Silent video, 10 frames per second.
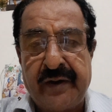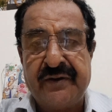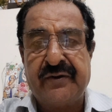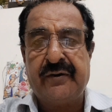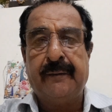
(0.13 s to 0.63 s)

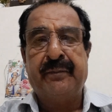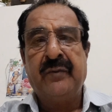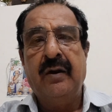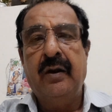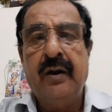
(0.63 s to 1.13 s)

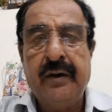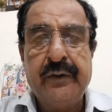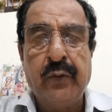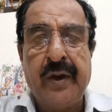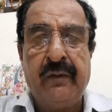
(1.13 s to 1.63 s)

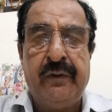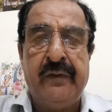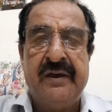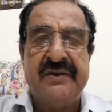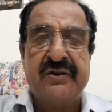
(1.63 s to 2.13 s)
Today we
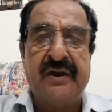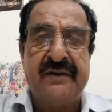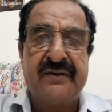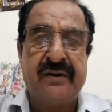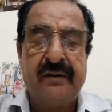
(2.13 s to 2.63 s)
will
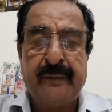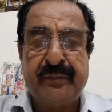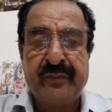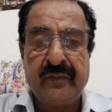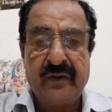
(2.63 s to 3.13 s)
discuss
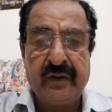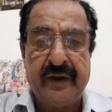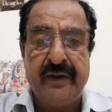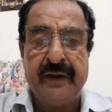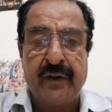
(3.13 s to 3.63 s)

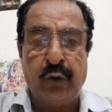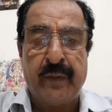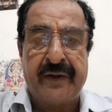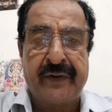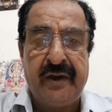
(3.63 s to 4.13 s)
in
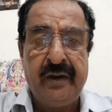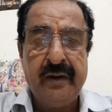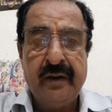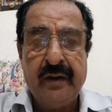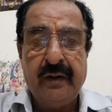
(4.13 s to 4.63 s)
Econometry
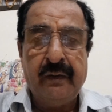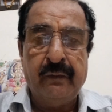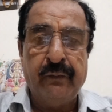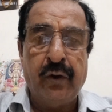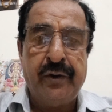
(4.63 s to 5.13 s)

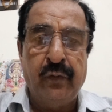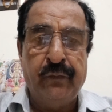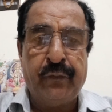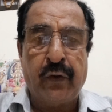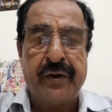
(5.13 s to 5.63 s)

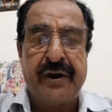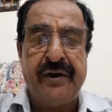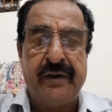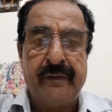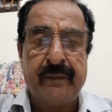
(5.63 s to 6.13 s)
Volume
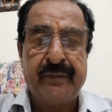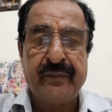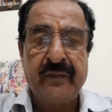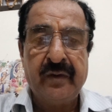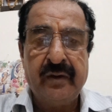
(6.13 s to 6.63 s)
14,
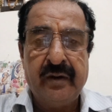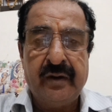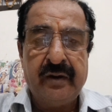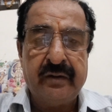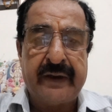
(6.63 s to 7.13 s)

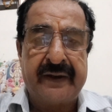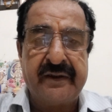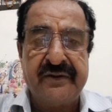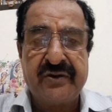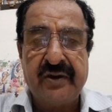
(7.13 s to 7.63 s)
that
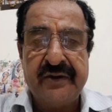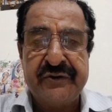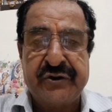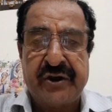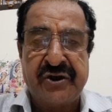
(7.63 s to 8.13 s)
is
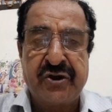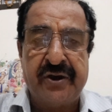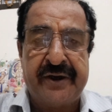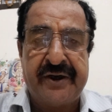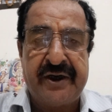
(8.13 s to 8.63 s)

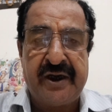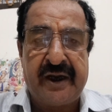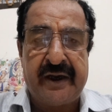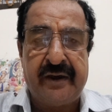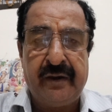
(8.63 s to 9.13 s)
Stationarity
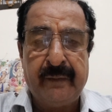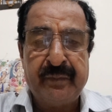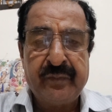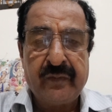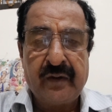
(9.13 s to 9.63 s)

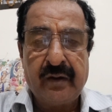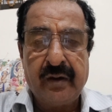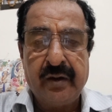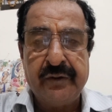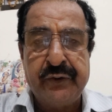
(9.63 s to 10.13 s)

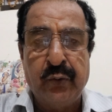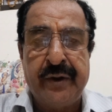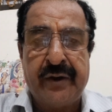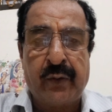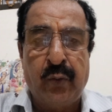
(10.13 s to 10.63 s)
and
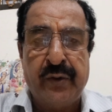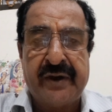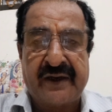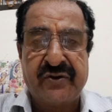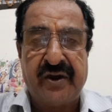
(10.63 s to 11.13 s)
Unit
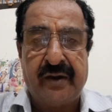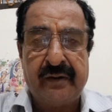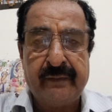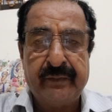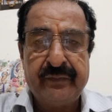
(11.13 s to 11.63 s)
Root
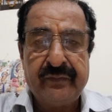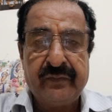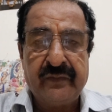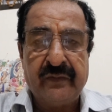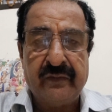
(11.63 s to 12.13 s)
Testing,
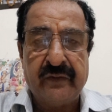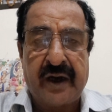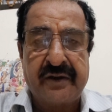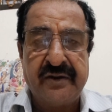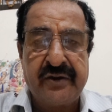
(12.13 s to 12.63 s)

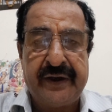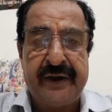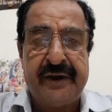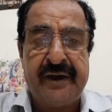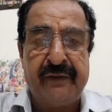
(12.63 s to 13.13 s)
that is
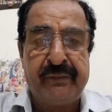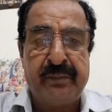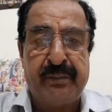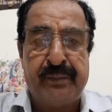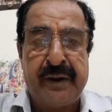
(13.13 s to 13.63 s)

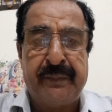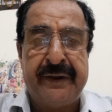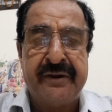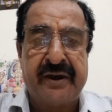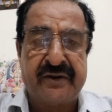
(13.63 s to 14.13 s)
ADF
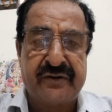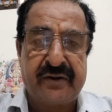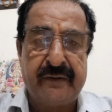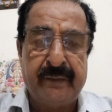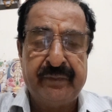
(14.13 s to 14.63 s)
PP test.